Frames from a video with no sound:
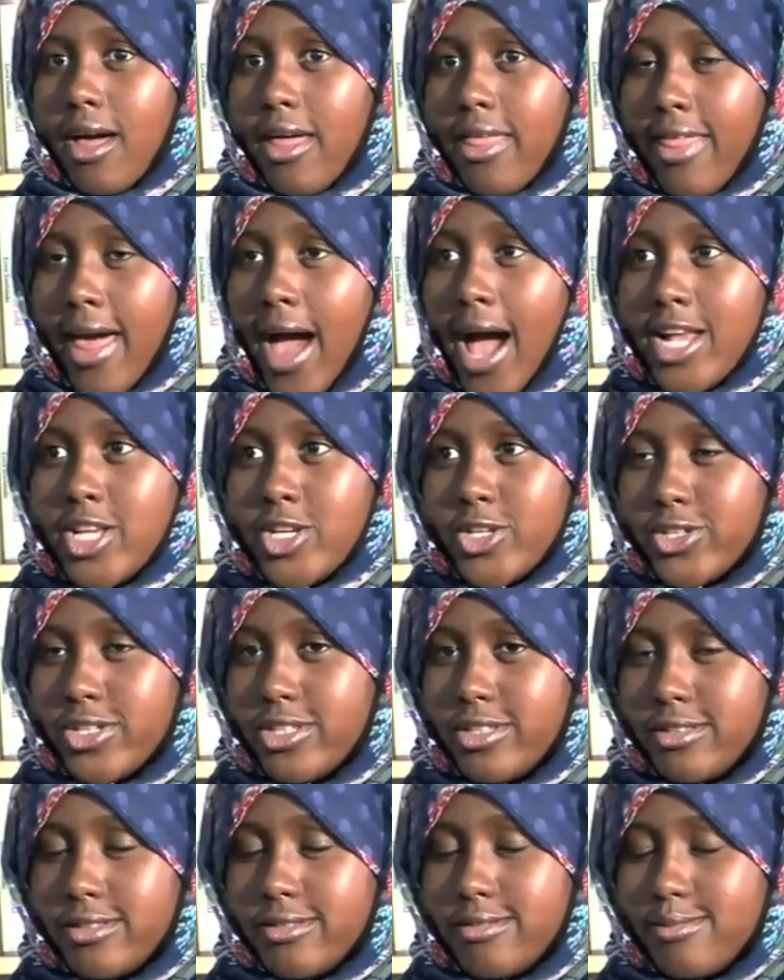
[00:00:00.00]
That
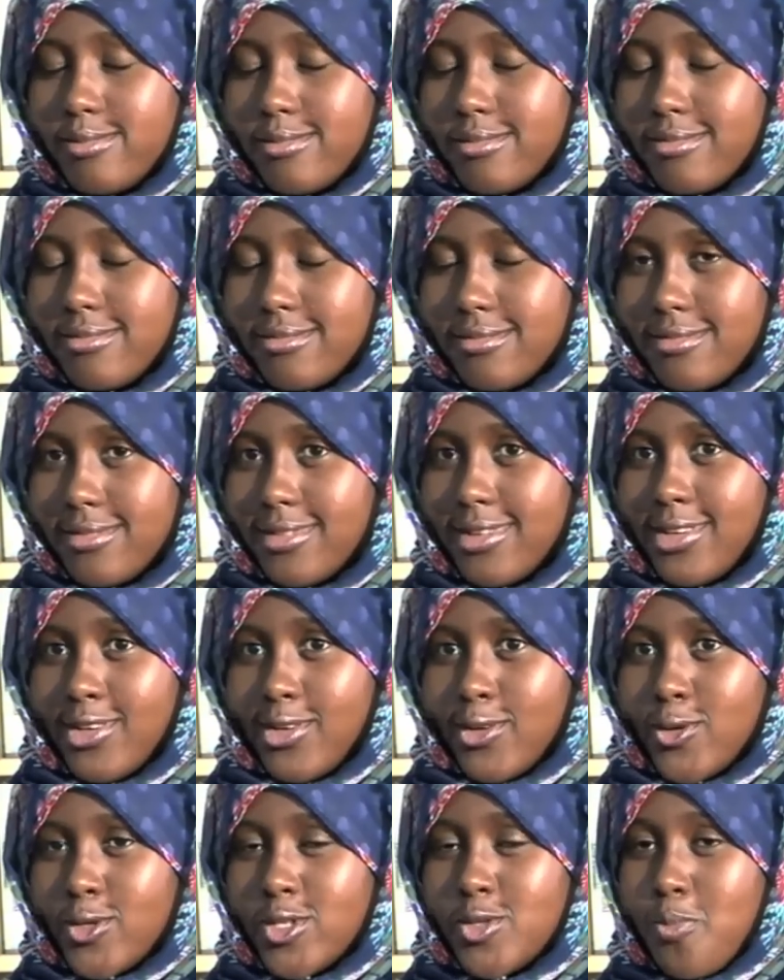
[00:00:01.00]
just,
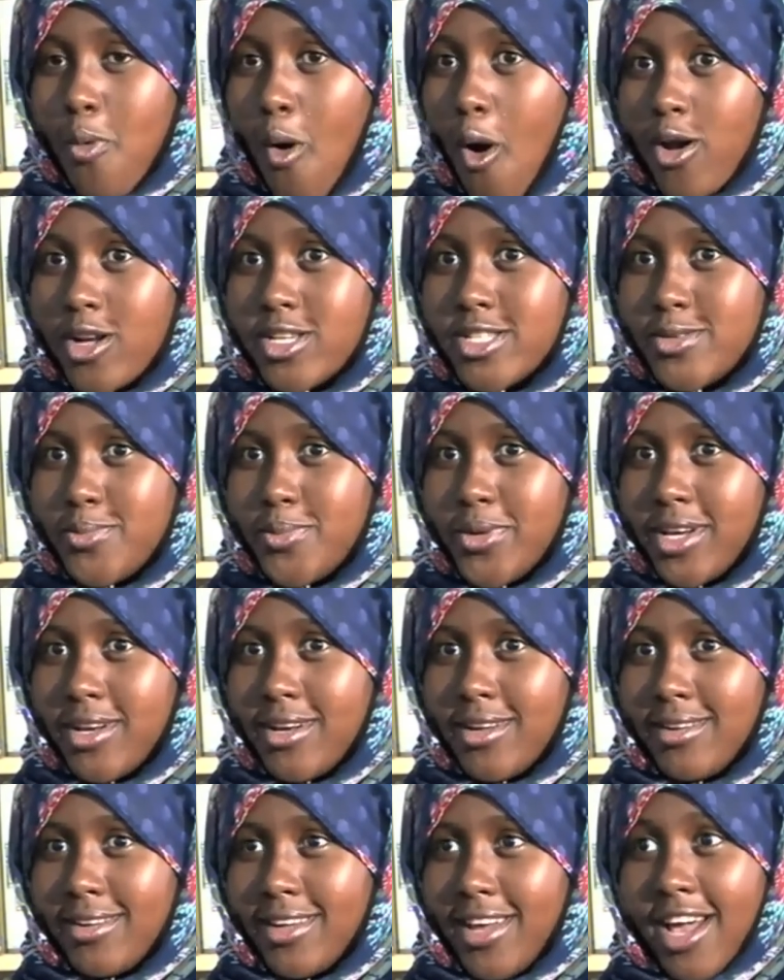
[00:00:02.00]
you know, sparked me
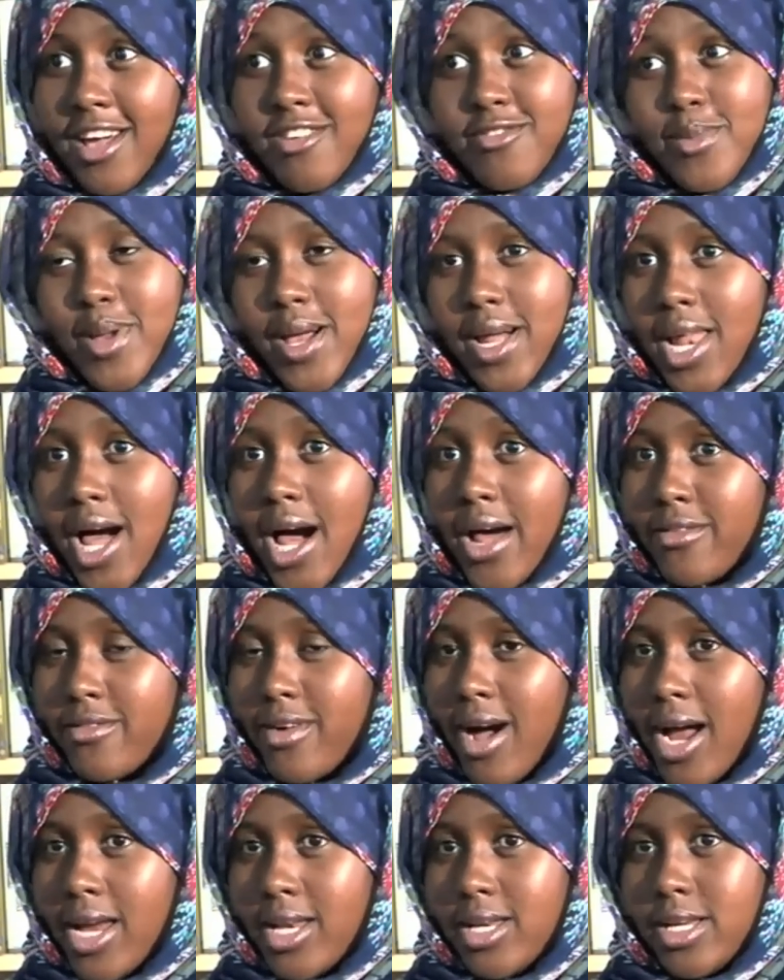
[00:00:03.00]
and gave me a lot of
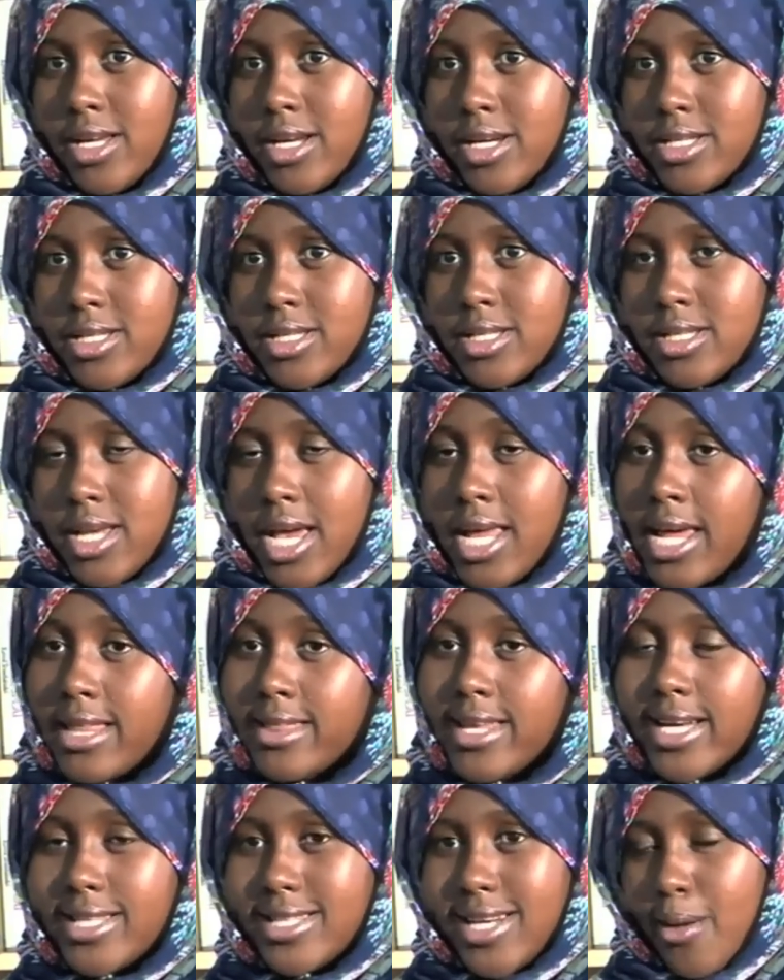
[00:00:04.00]
ideas. And
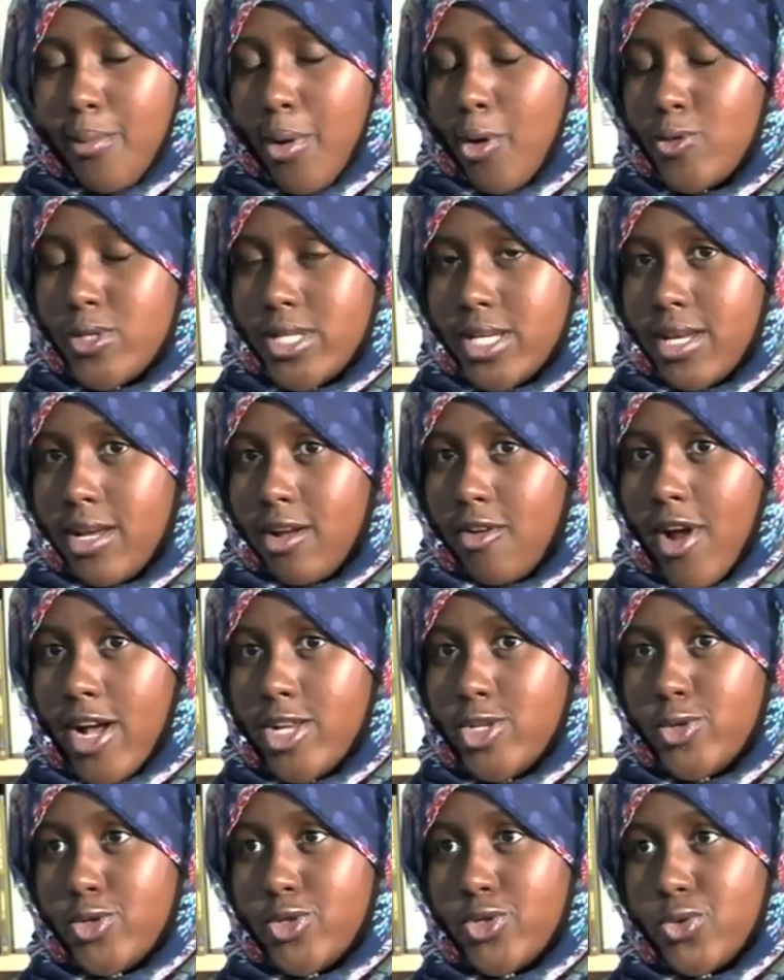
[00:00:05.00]
at that time, I wasn't in
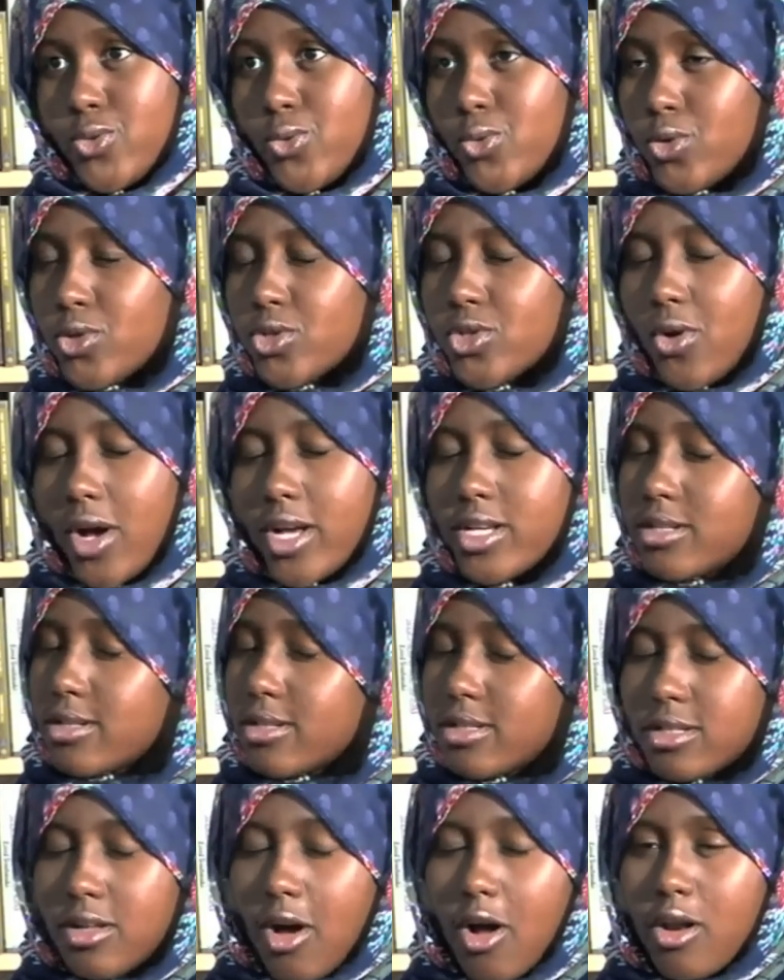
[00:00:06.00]
graduate school, so I
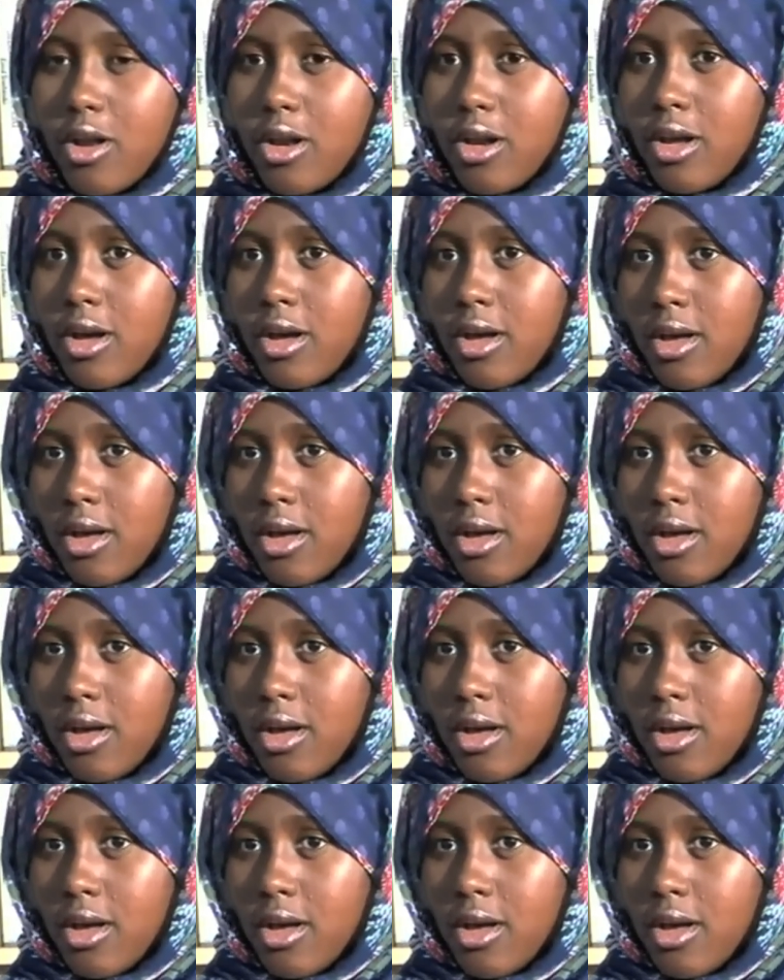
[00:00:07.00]
just started,